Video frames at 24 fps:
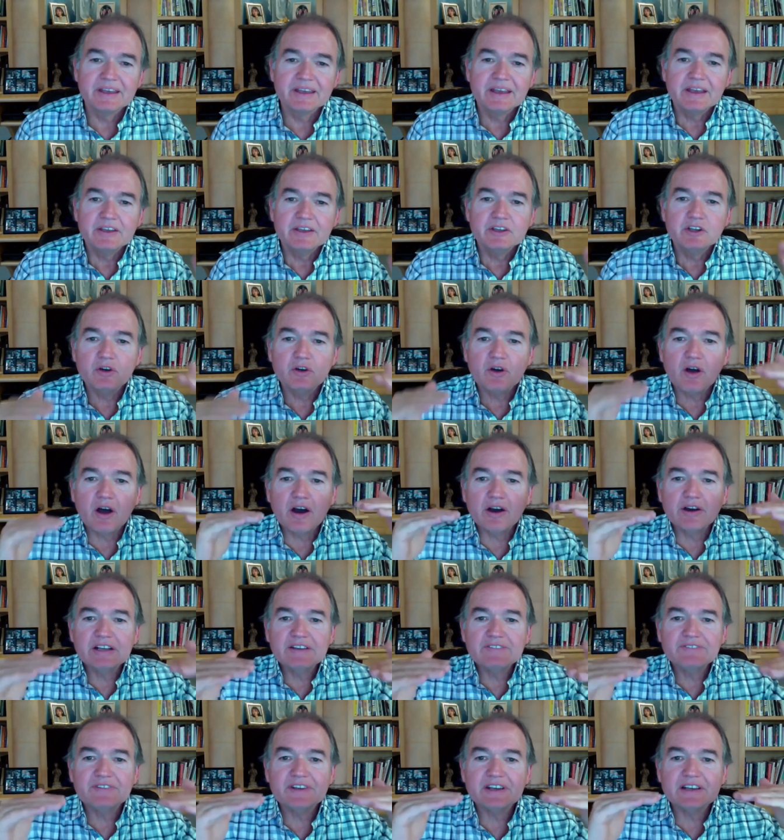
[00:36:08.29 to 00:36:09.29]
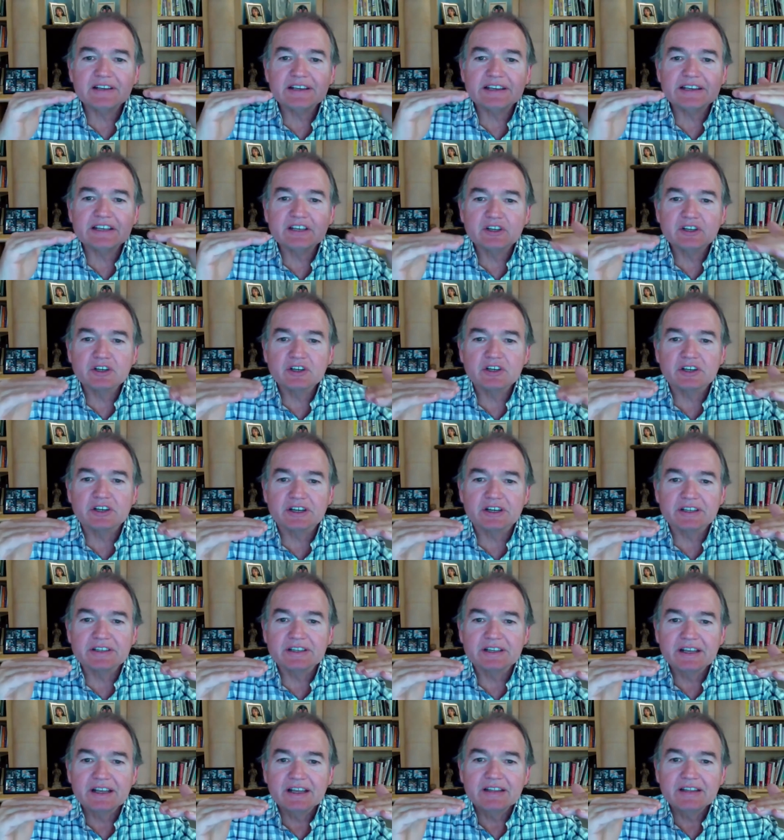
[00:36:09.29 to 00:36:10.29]
you're already feeling
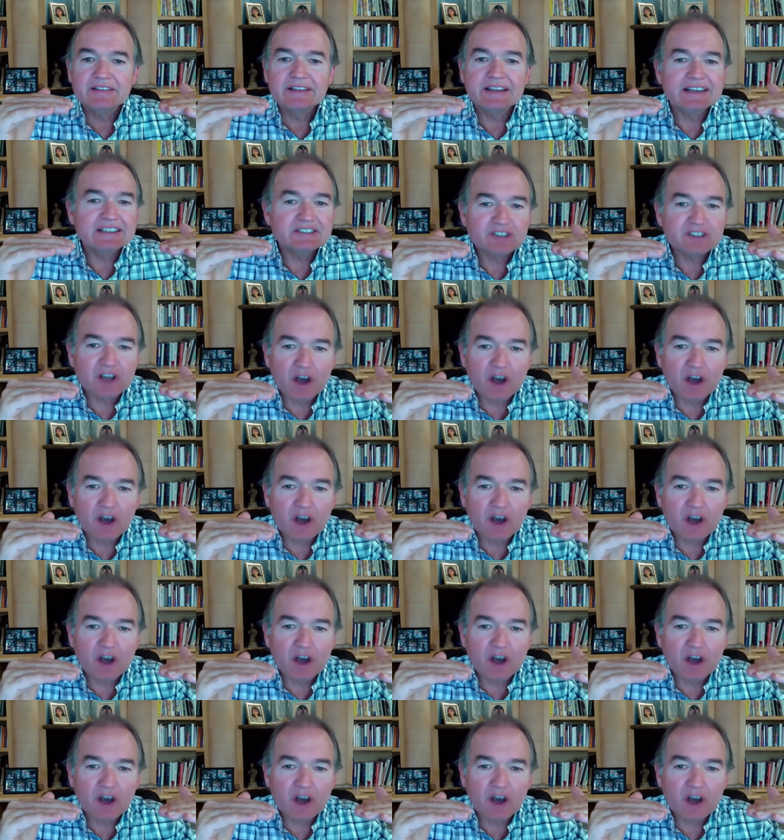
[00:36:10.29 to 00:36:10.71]
good, then it's